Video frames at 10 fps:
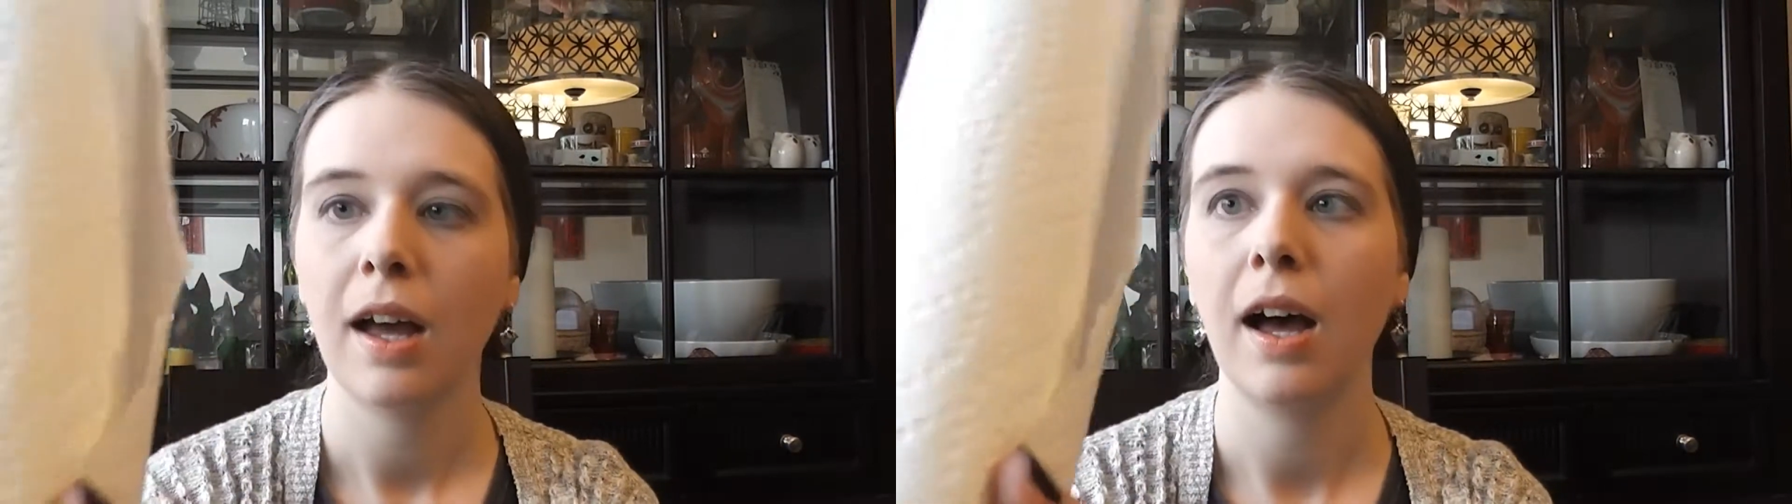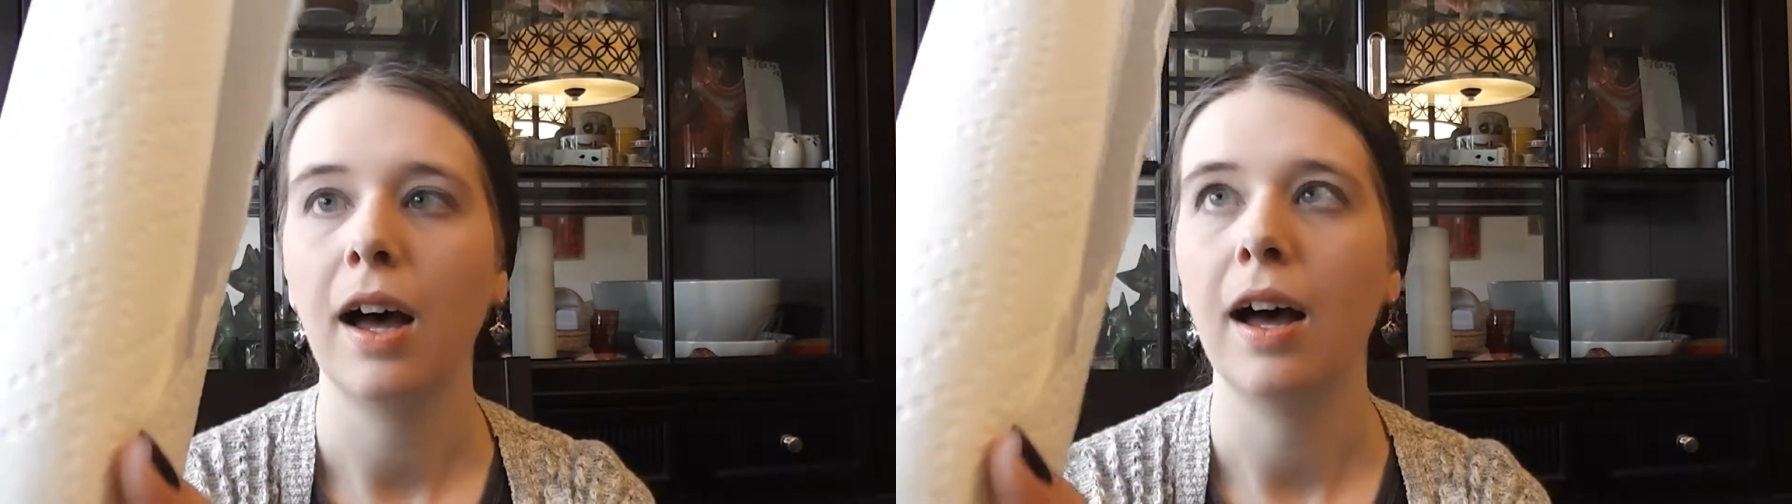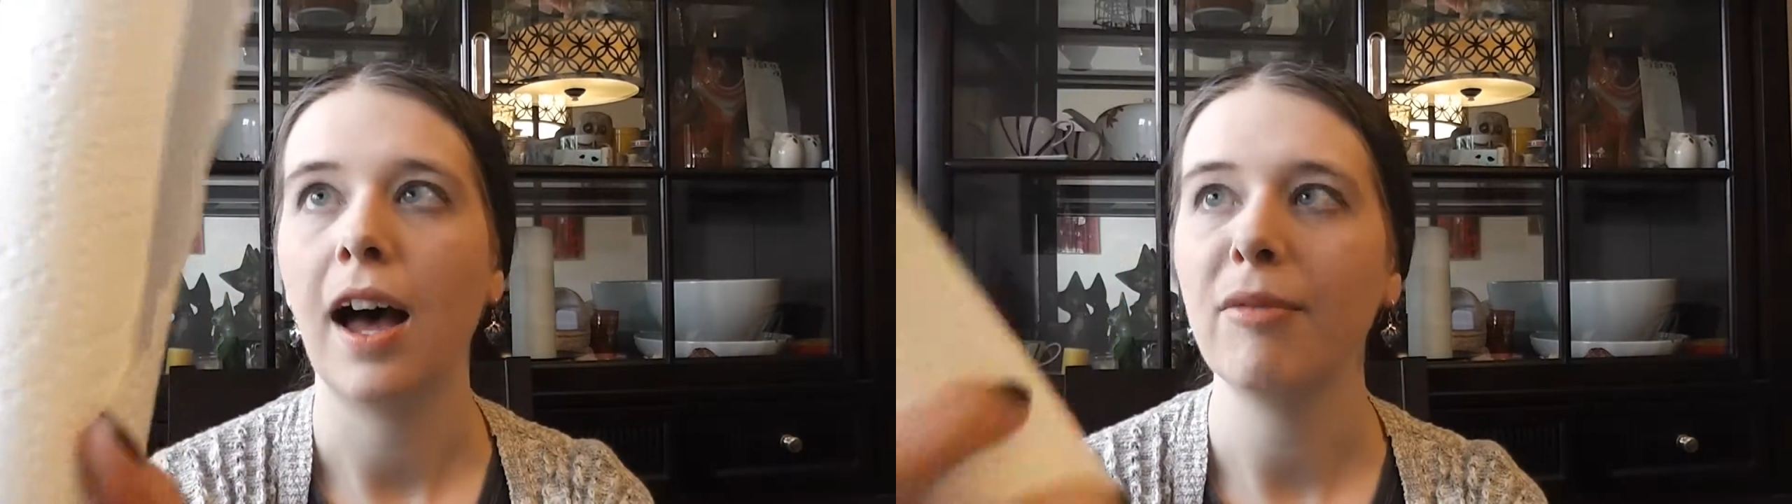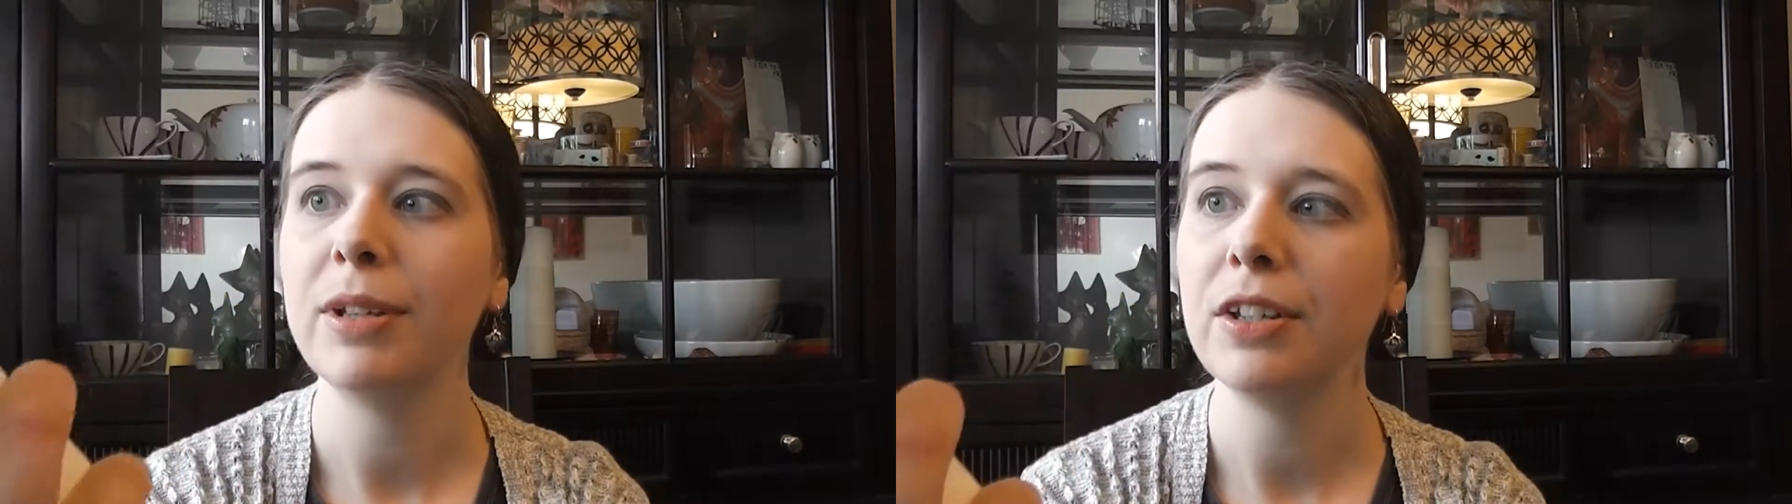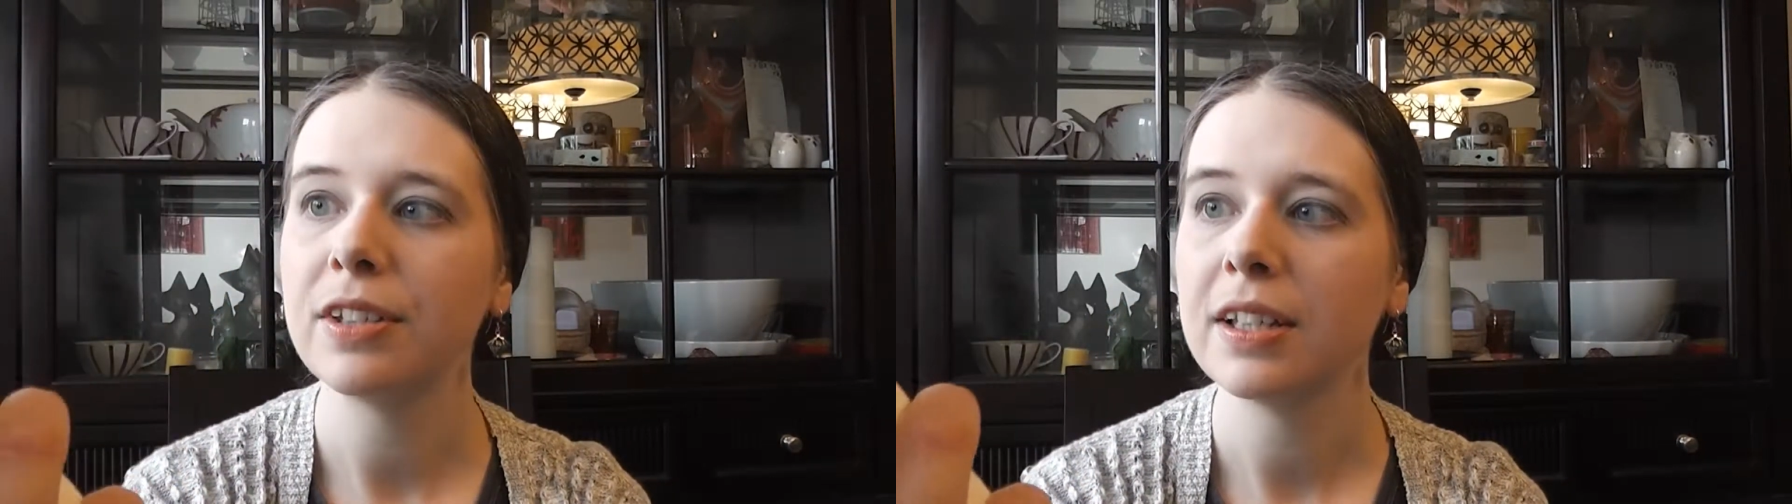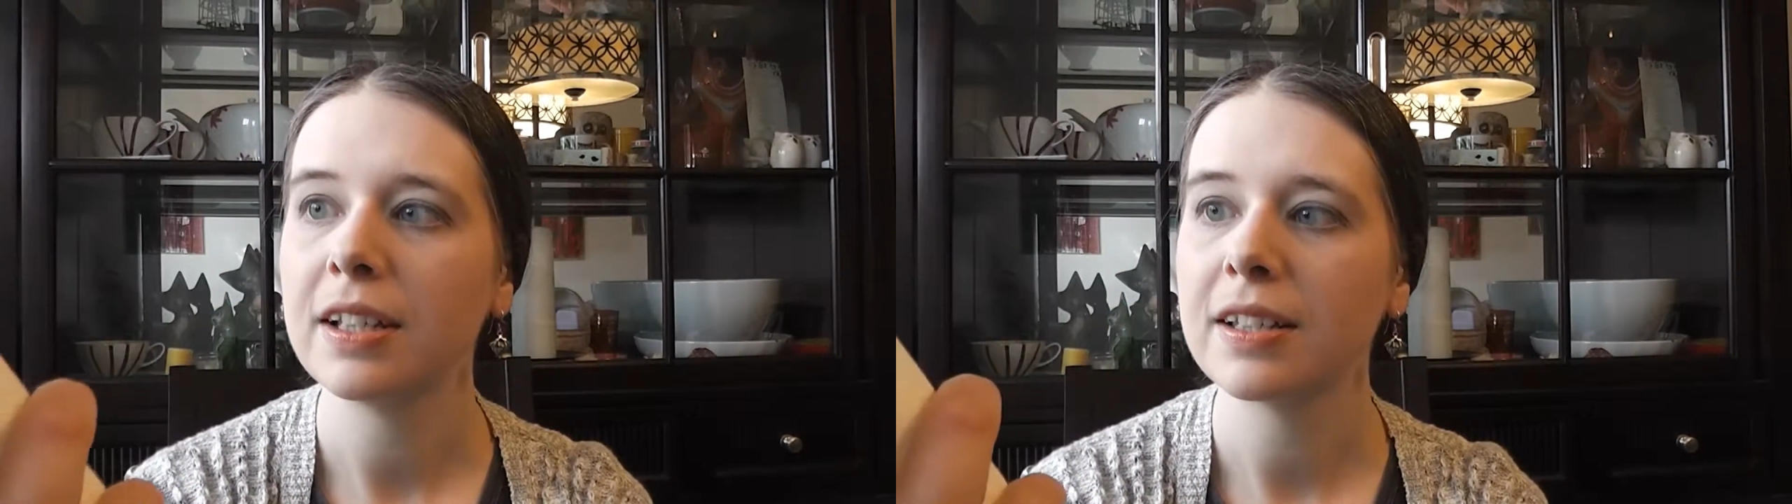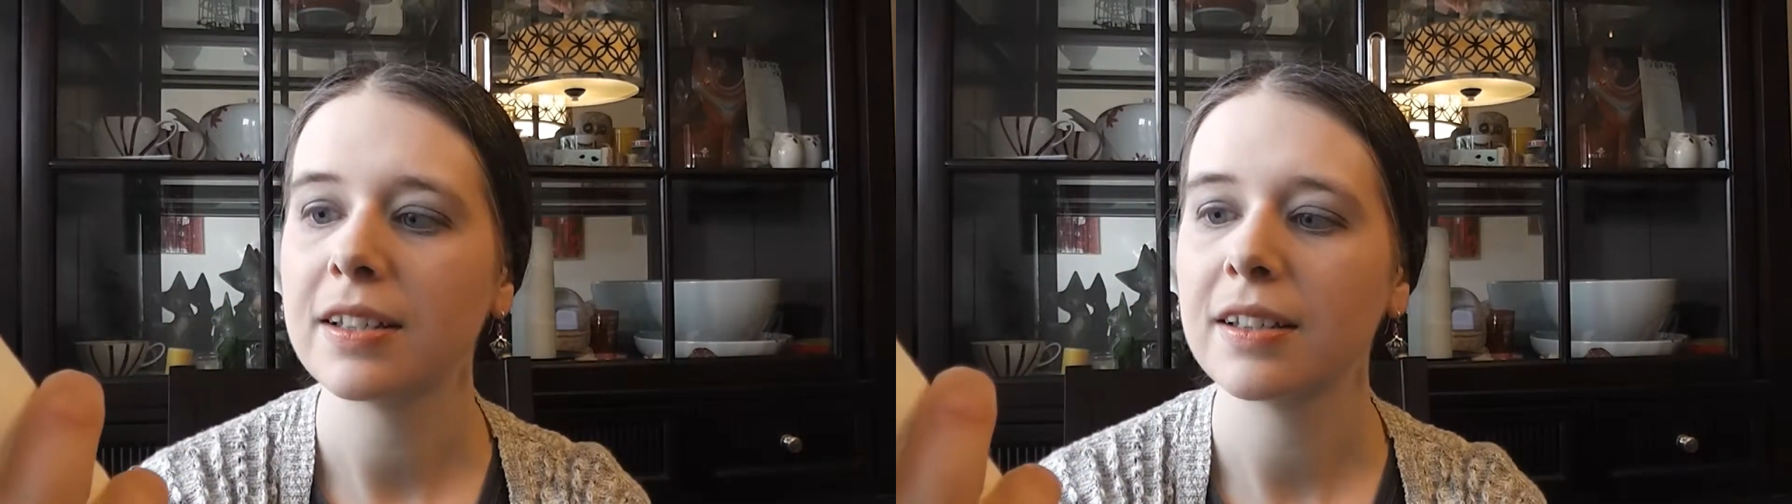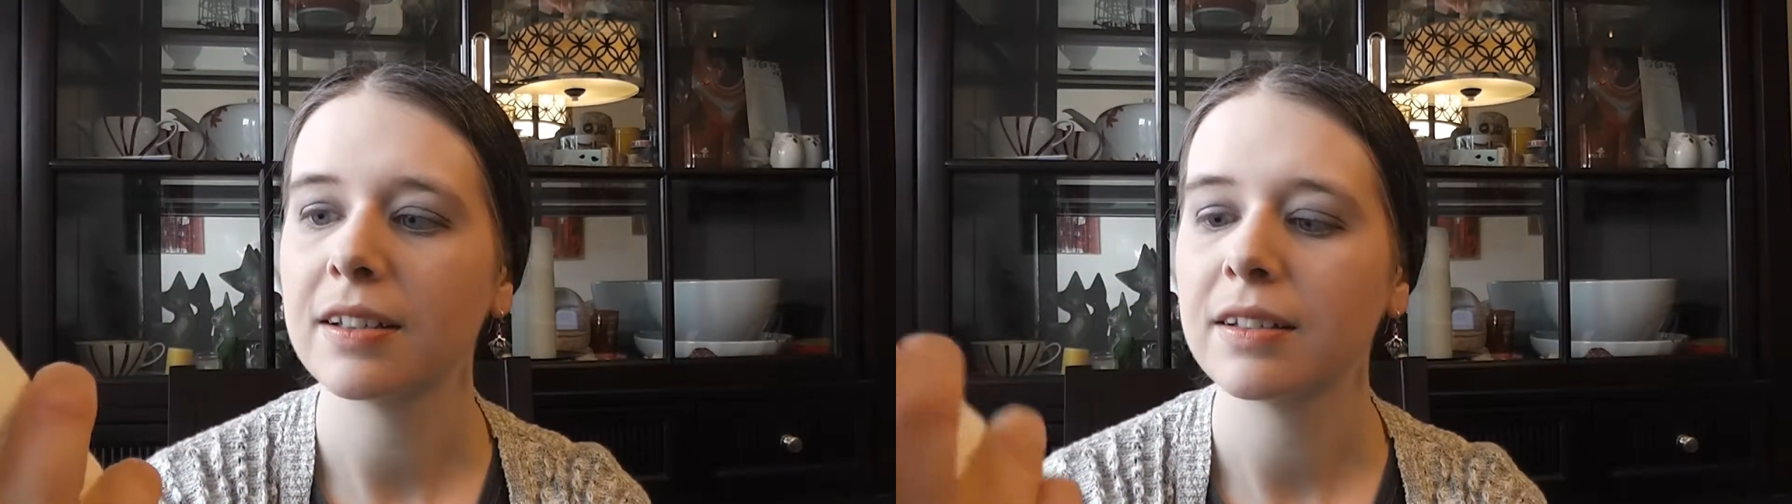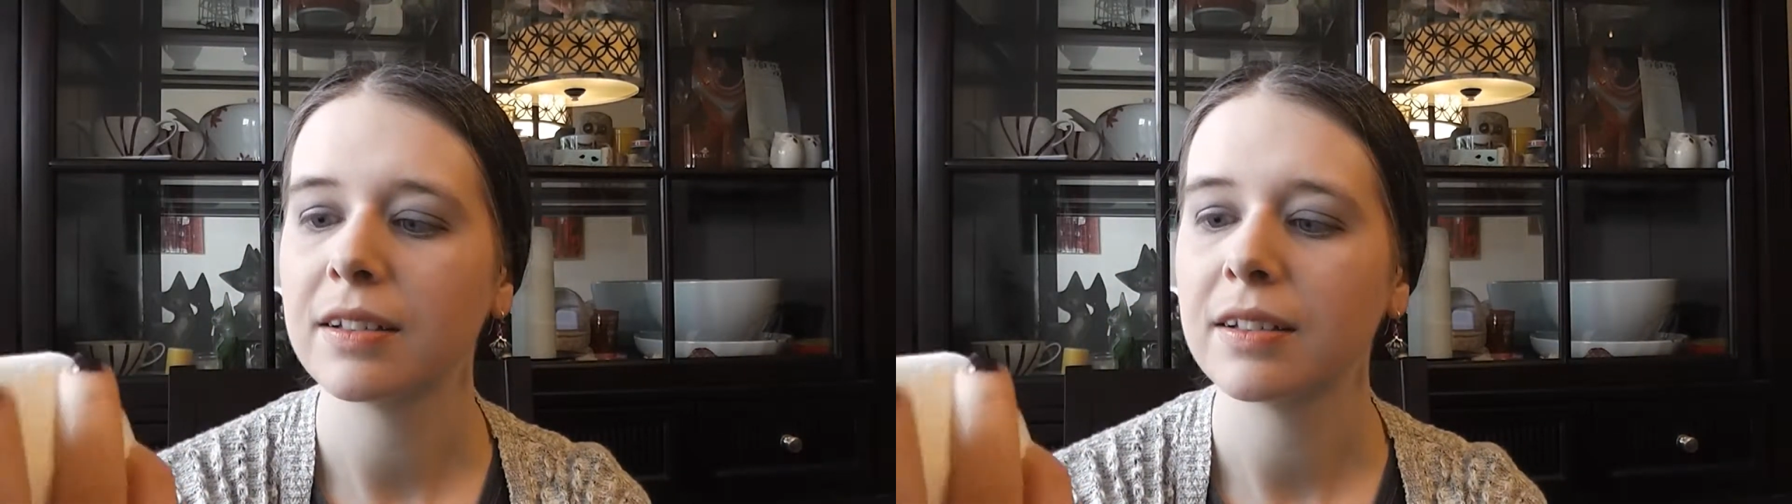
I've been using this